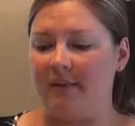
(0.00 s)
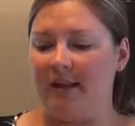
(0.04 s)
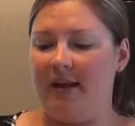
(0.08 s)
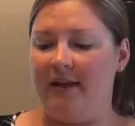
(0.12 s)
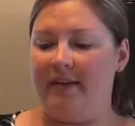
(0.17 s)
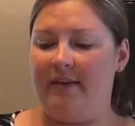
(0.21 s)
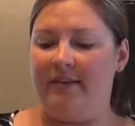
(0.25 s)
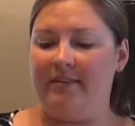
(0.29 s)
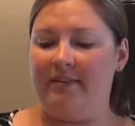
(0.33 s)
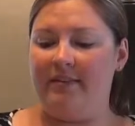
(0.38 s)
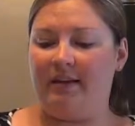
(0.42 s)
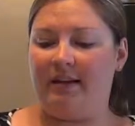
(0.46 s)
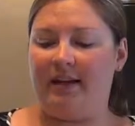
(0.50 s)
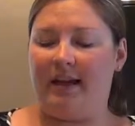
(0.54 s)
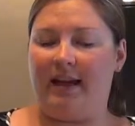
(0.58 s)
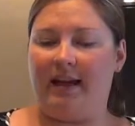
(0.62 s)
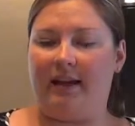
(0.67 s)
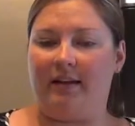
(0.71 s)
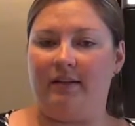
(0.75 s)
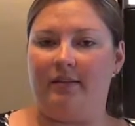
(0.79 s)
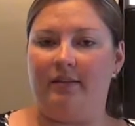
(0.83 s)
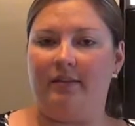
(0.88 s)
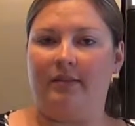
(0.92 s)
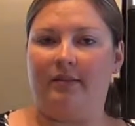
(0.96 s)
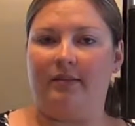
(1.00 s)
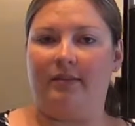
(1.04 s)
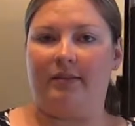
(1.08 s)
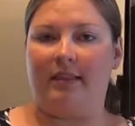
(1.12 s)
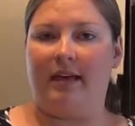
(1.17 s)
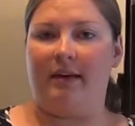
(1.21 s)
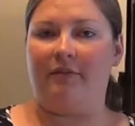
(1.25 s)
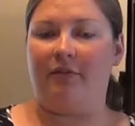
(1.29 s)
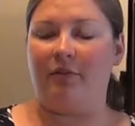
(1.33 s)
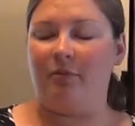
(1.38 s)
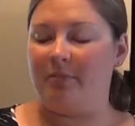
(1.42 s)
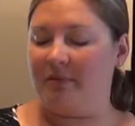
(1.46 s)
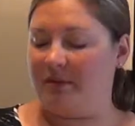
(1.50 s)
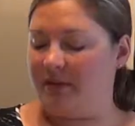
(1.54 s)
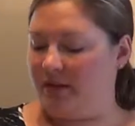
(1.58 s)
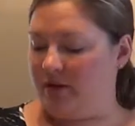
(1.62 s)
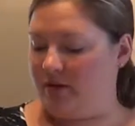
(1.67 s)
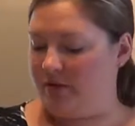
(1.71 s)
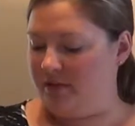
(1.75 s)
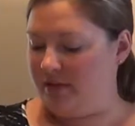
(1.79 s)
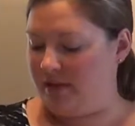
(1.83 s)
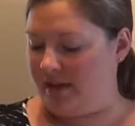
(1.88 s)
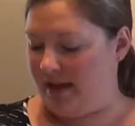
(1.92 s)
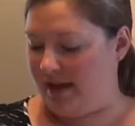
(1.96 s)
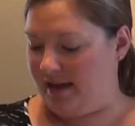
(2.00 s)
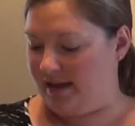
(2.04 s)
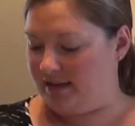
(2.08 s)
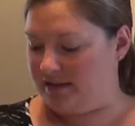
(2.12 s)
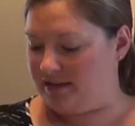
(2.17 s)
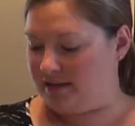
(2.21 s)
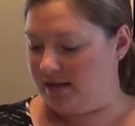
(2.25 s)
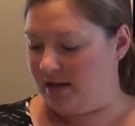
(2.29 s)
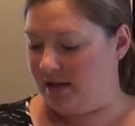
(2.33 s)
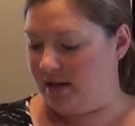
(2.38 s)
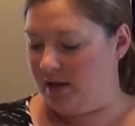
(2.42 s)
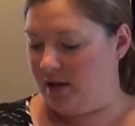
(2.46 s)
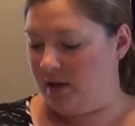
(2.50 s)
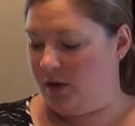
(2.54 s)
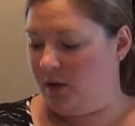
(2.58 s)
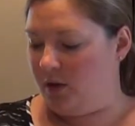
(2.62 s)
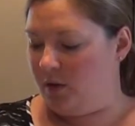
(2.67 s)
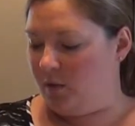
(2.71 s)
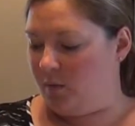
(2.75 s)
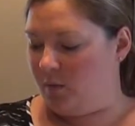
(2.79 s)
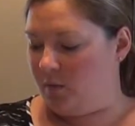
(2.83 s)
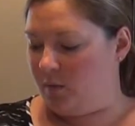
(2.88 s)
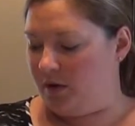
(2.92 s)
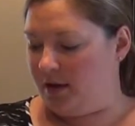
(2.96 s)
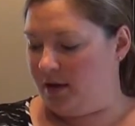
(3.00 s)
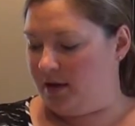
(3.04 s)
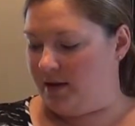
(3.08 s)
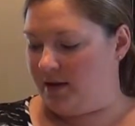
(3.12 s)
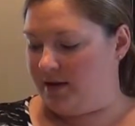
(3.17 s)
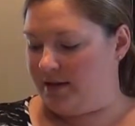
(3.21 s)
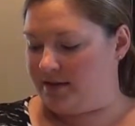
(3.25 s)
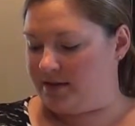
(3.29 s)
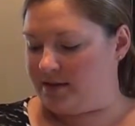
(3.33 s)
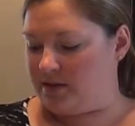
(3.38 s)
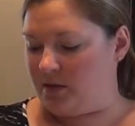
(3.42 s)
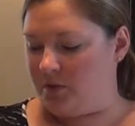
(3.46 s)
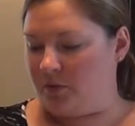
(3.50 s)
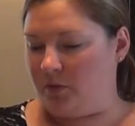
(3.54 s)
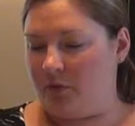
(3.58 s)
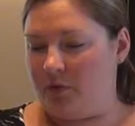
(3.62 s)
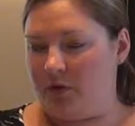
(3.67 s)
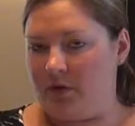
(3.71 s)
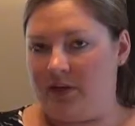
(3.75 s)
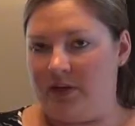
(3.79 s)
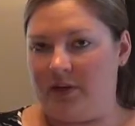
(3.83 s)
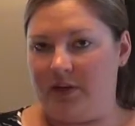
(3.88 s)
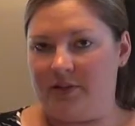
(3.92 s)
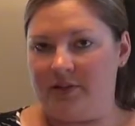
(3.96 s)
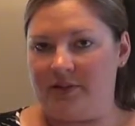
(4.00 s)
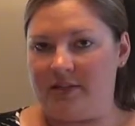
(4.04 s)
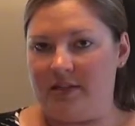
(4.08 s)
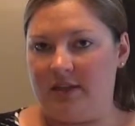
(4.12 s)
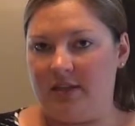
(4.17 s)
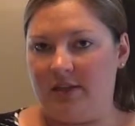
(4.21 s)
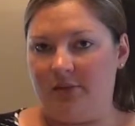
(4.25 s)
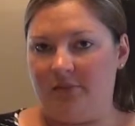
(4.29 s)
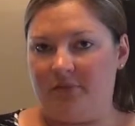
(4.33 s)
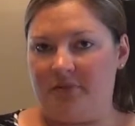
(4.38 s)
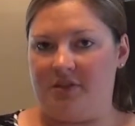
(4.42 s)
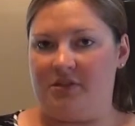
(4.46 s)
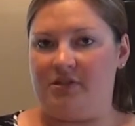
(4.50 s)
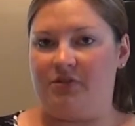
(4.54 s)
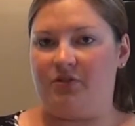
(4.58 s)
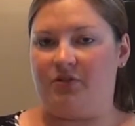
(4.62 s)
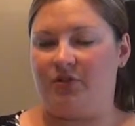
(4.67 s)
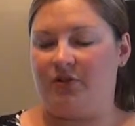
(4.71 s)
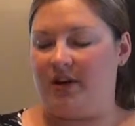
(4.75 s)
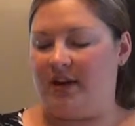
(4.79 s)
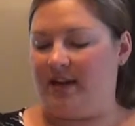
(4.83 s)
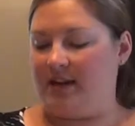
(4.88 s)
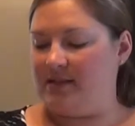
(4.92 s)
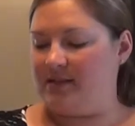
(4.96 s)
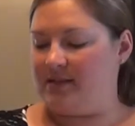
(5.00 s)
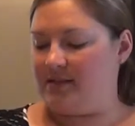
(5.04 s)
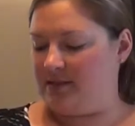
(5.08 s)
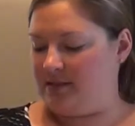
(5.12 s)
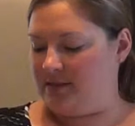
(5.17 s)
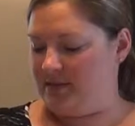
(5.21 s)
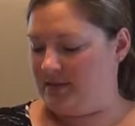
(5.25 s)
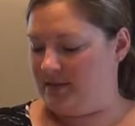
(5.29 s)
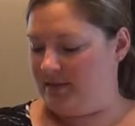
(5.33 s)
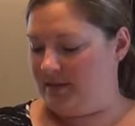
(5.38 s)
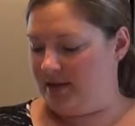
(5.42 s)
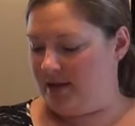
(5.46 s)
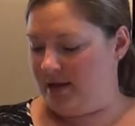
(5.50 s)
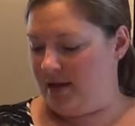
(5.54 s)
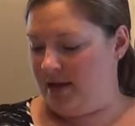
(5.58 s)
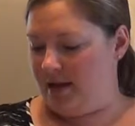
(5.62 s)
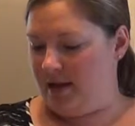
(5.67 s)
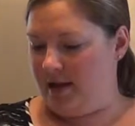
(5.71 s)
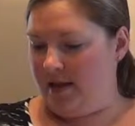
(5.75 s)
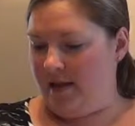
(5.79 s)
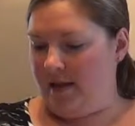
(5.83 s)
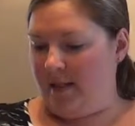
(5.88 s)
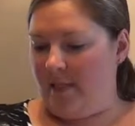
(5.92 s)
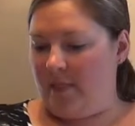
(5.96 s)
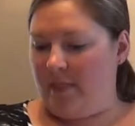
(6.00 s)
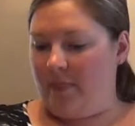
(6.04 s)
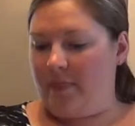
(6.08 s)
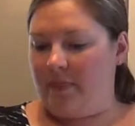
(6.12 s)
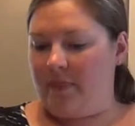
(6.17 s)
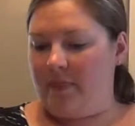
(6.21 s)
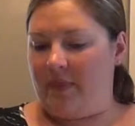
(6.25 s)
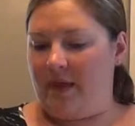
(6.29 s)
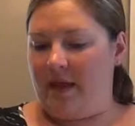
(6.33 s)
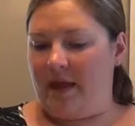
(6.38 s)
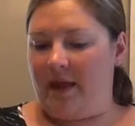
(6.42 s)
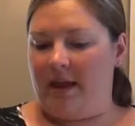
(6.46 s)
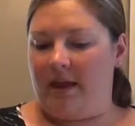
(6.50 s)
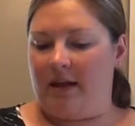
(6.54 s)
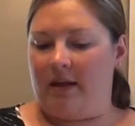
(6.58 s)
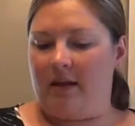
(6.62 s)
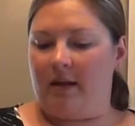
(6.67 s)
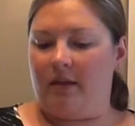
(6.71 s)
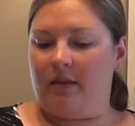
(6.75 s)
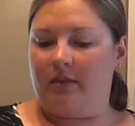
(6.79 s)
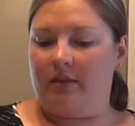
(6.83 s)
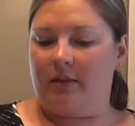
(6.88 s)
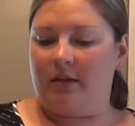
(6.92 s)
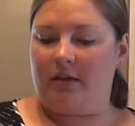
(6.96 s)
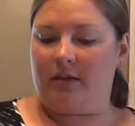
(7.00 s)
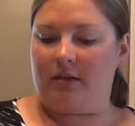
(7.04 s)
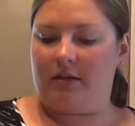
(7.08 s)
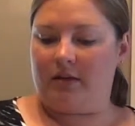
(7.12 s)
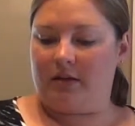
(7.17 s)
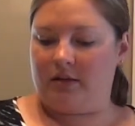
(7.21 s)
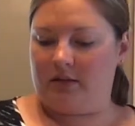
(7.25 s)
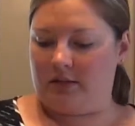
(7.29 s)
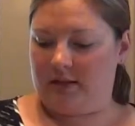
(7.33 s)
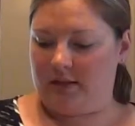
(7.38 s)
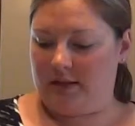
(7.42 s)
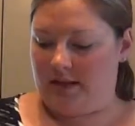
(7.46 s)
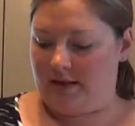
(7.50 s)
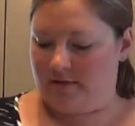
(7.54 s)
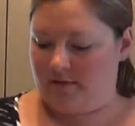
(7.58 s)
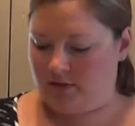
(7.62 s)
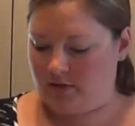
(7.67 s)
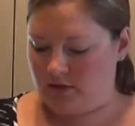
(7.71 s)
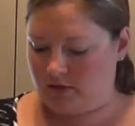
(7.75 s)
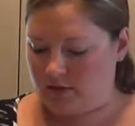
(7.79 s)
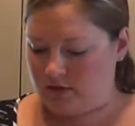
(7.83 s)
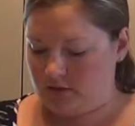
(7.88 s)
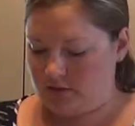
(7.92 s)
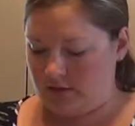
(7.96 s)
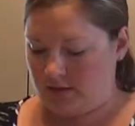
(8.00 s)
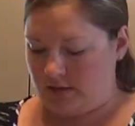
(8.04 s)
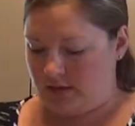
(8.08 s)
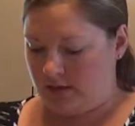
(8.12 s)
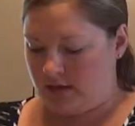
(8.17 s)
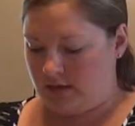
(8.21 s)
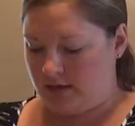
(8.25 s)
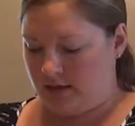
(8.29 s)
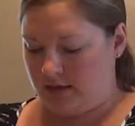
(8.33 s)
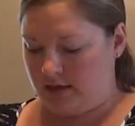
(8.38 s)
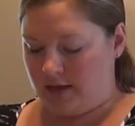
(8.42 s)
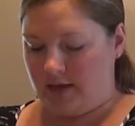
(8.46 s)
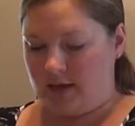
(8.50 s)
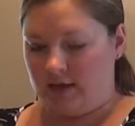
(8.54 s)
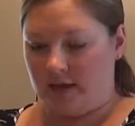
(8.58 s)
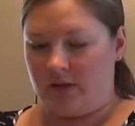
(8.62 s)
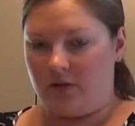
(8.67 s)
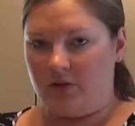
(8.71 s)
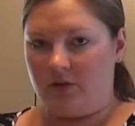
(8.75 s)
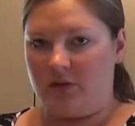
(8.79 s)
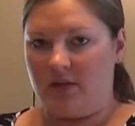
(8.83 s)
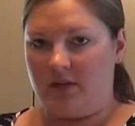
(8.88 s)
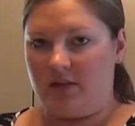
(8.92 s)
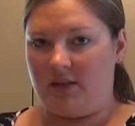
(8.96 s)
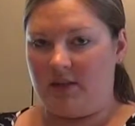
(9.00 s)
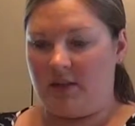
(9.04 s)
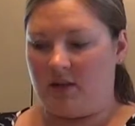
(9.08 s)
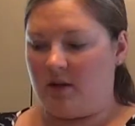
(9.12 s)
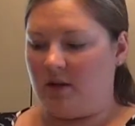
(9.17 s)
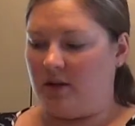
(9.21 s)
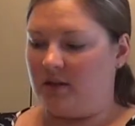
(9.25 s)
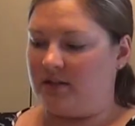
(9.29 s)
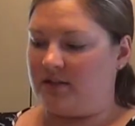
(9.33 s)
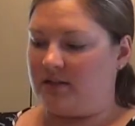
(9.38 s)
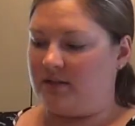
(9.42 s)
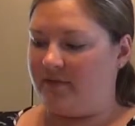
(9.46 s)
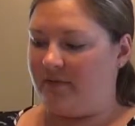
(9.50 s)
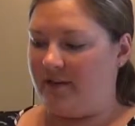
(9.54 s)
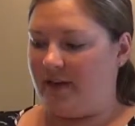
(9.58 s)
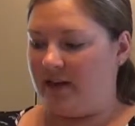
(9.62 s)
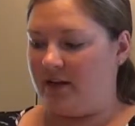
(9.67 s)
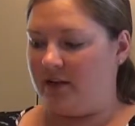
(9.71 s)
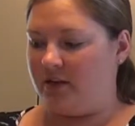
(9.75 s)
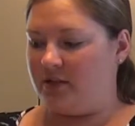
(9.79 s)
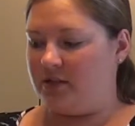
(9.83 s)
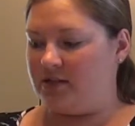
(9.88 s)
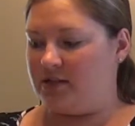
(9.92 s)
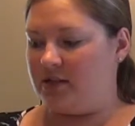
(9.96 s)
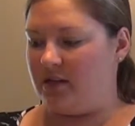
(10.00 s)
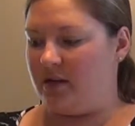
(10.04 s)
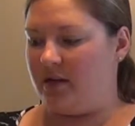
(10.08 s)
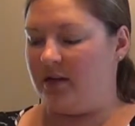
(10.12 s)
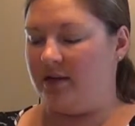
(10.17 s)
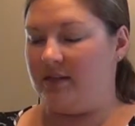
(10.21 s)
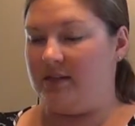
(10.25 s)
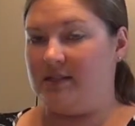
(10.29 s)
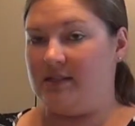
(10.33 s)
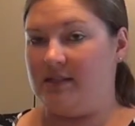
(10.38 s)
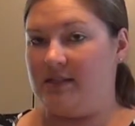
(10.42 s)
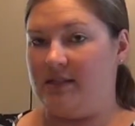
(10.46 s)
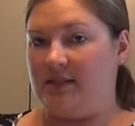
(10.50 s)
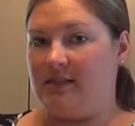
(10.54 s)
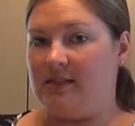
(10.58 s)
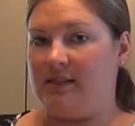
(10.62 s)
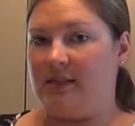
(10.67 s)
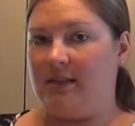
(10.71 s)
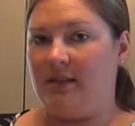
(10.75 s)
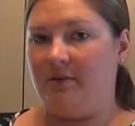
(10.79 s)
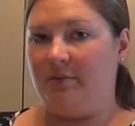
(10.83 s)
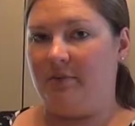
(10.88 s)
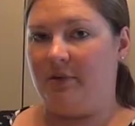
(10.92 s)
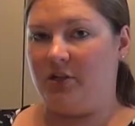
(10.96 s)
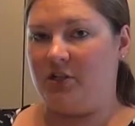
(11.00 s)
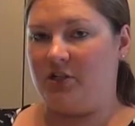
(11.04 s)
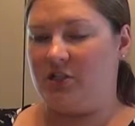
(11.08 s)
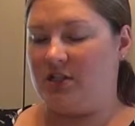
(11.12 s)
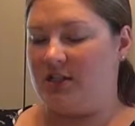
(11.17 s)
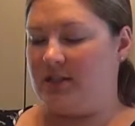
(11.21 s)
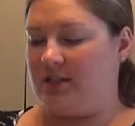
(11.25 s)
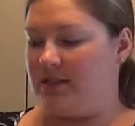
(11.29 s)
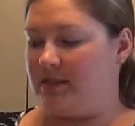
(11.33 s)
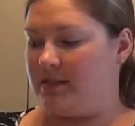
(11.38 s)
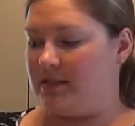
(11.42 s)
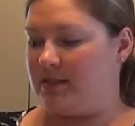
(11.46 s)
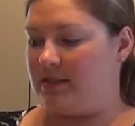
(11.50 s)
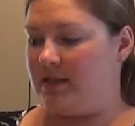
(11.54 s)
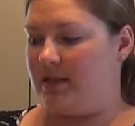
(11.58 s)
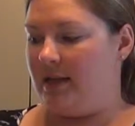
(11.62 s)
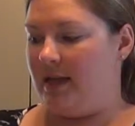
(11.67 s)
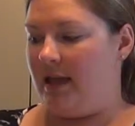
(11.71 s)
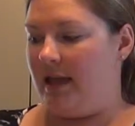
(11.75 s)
and the level below that was the warriors and the aristocrats. Then the third level included the cultivators, the artisans, and the merchants,